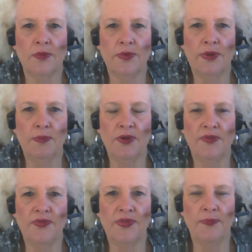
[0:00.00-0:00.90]

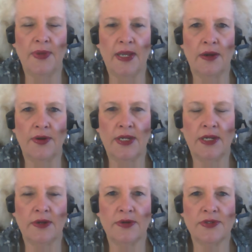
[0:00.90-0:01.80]
remove the
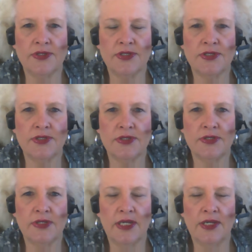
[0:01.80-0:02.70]
barriers
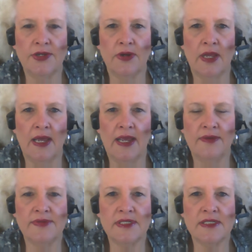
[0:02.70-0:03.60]
in your
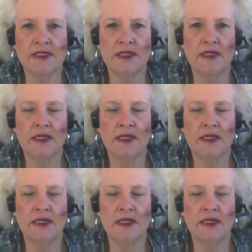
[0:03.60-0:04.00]
lives,